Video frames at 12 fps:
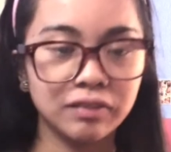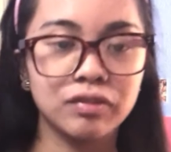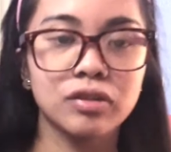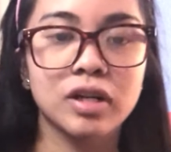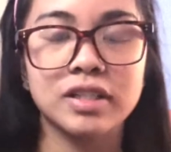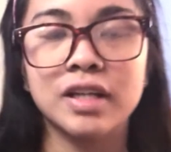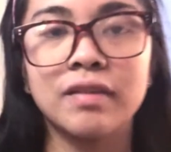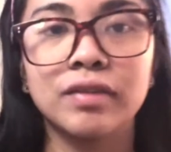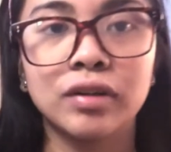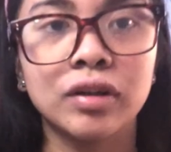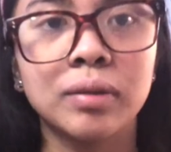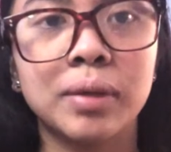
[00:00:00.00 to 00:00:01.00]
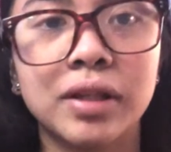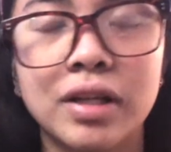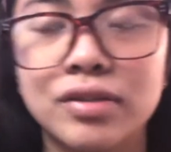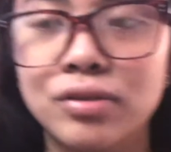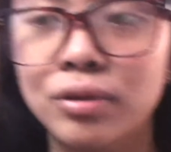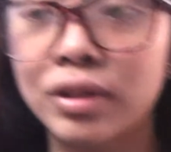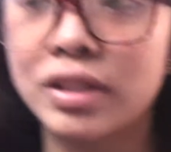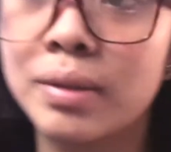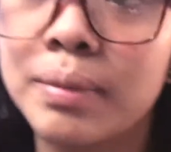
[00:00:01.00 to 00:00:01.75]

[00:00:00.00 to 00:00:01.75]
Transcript: If you guys haven't heard about that store, it's